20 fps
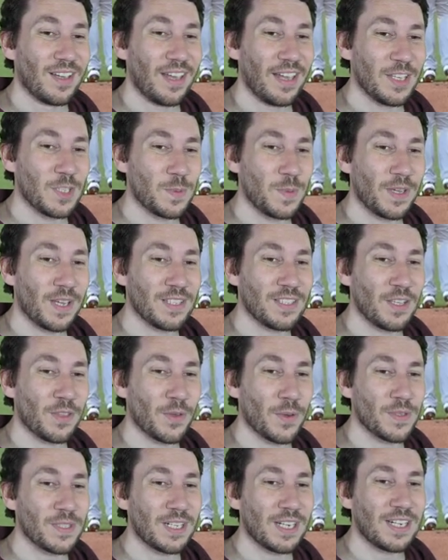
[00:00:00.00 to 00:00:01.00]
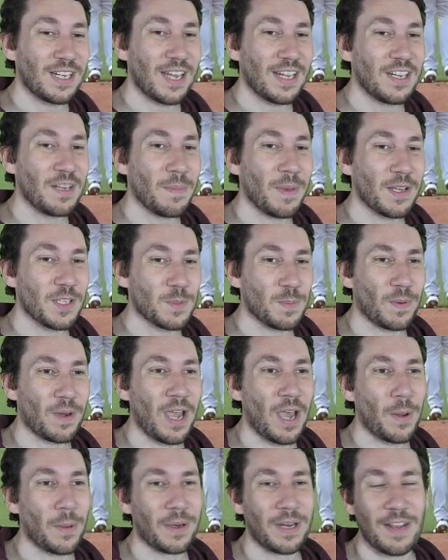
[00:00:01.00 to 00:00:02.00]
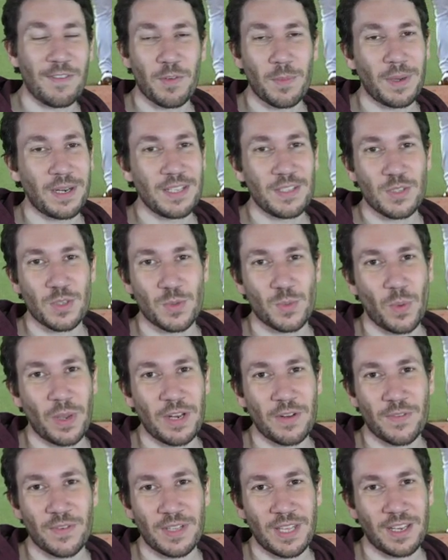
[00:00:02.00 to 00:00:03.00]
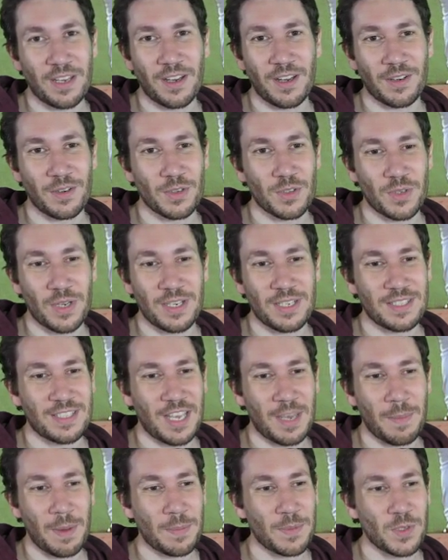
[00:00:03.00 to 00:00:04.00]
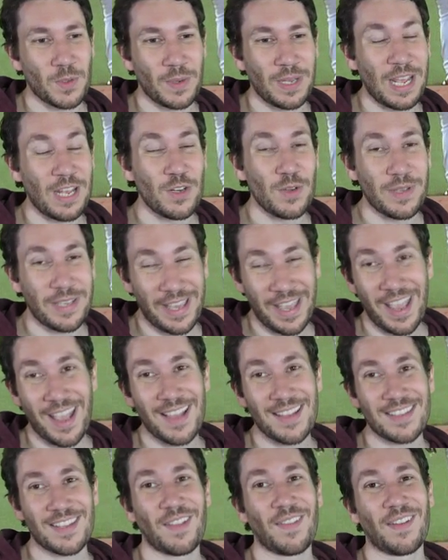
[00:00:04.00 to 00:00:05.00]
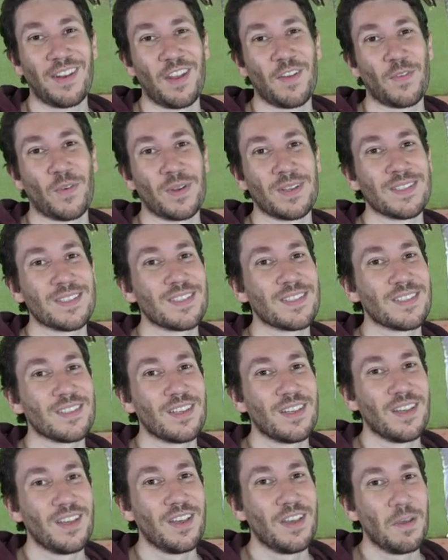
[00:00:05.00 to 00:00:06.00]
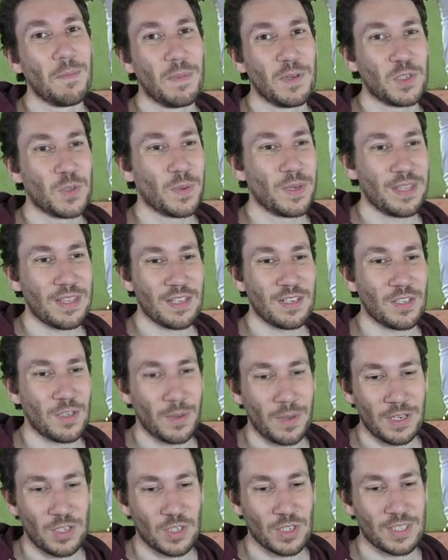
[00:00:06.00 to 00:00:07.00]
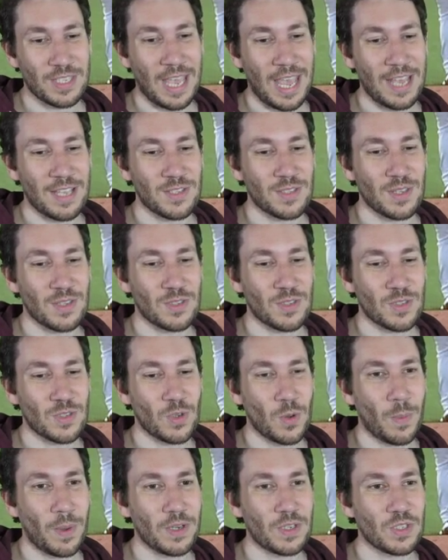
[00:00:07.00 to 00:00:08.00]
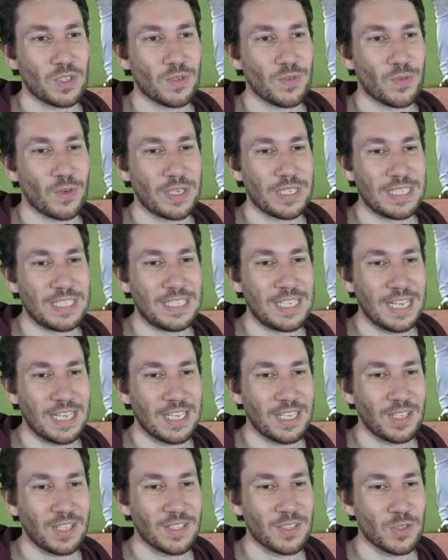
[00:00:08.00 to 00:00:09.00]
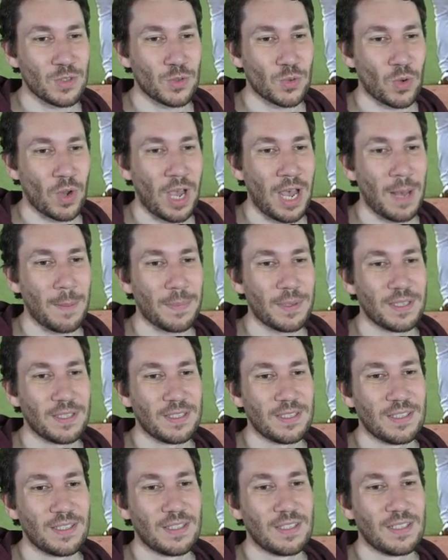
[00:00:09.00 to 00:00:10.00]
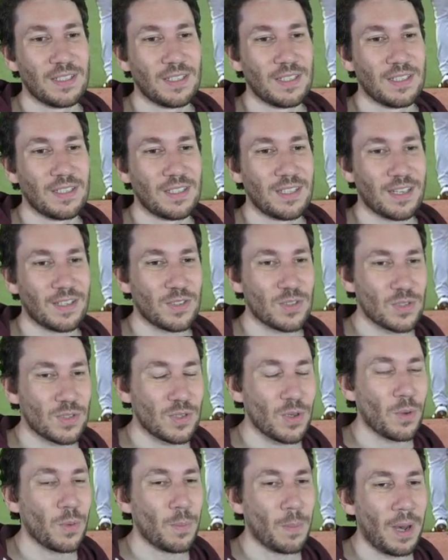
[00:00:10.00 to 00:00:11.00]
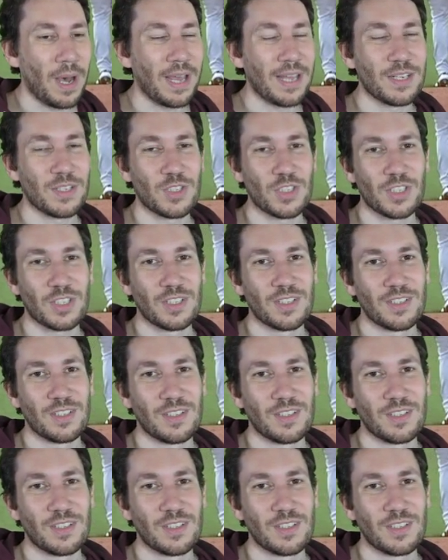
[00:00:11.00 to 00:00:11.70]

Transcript: It's because he throws it at 90 miles per hour and everybody's just waiting for that cutter and trying to time up to it. And you can't tell the difference between the two. It just has so much ridiculous drop. Like, so much.